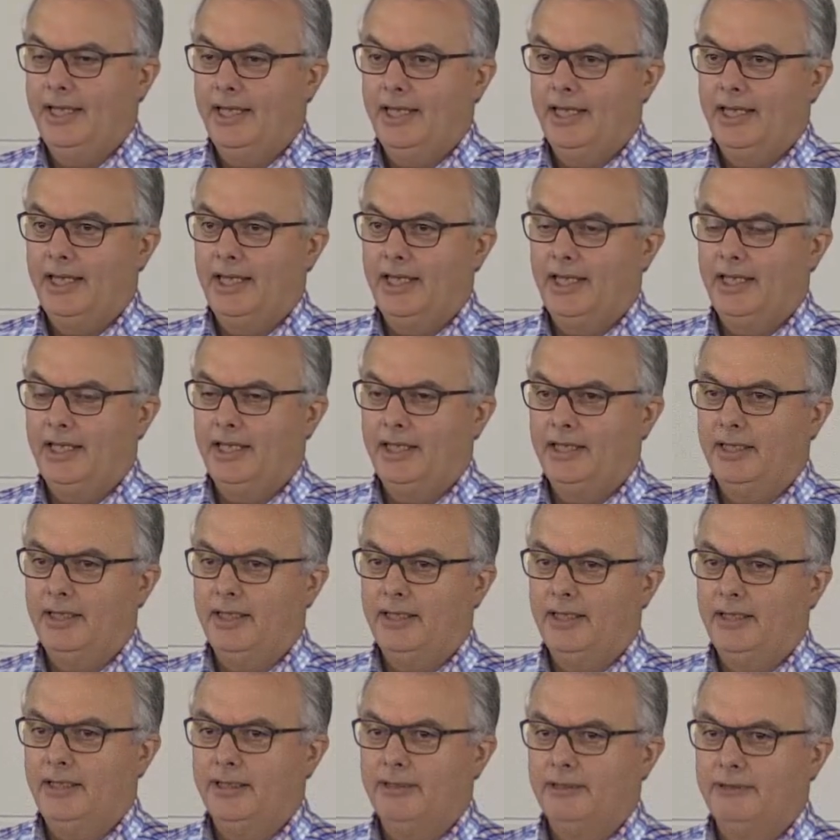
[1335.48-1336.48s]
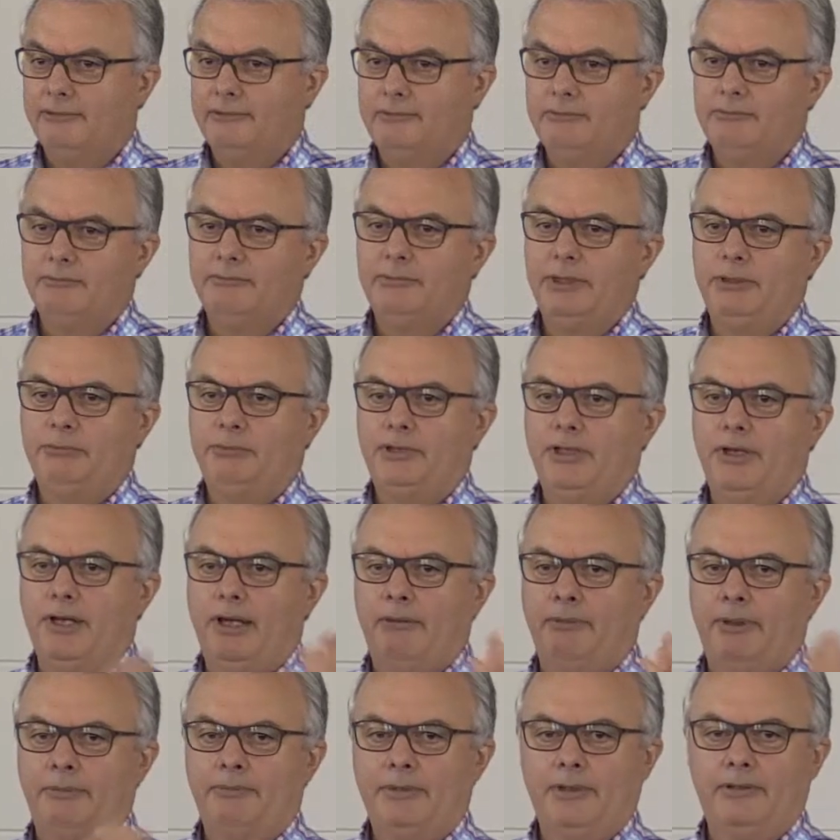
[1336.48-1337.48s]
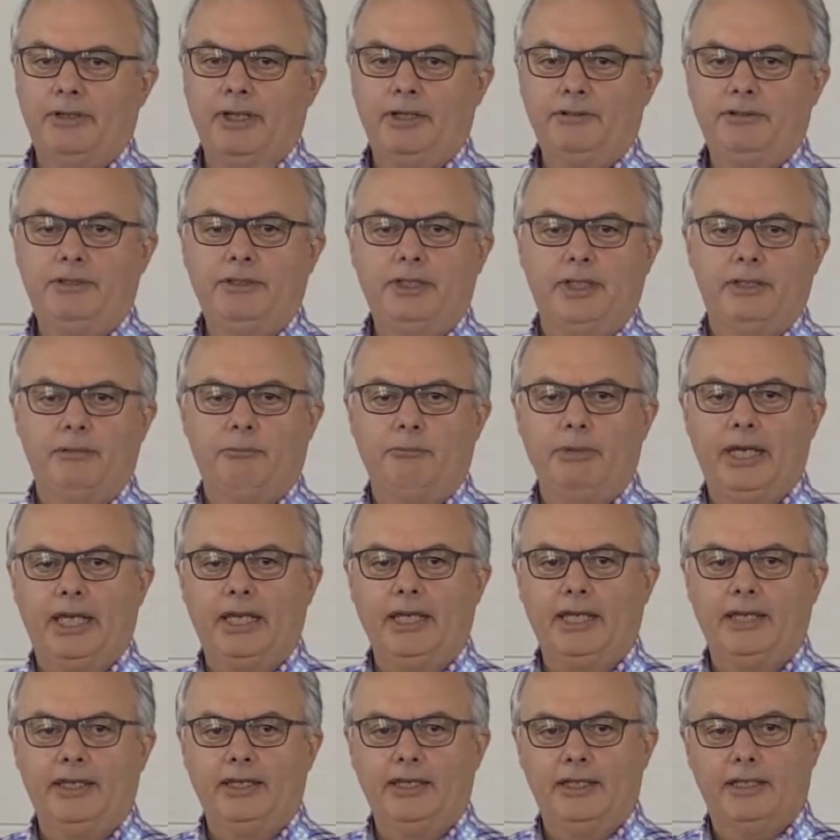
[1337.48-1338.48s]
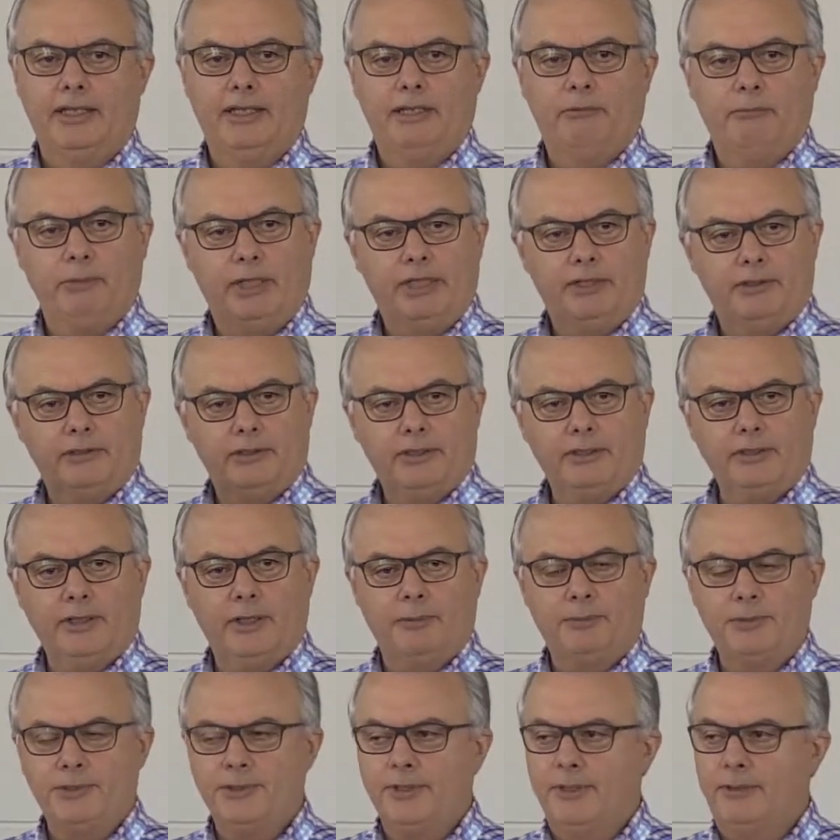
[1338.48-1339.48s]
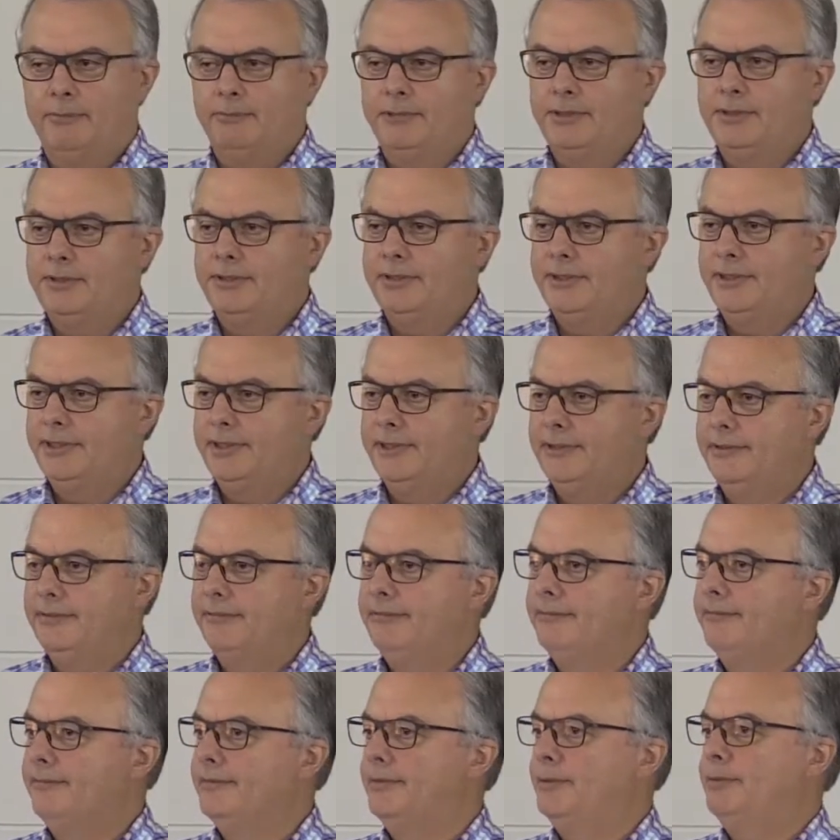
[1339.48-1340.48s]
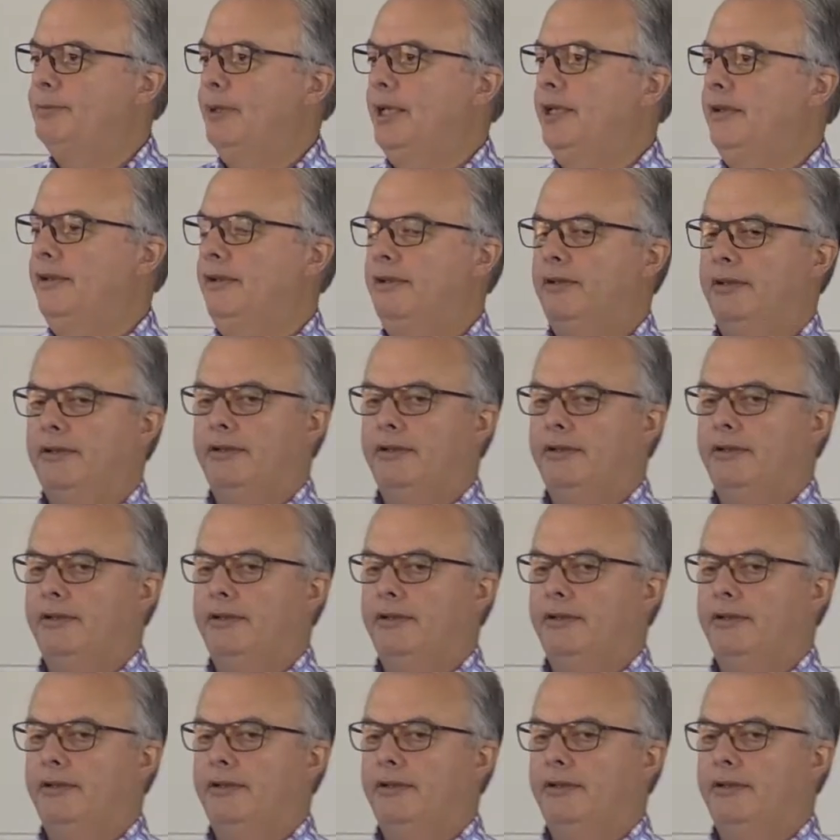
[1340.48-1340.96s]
And we drove up the road, did a backing, and then went to the cop shop, and she spent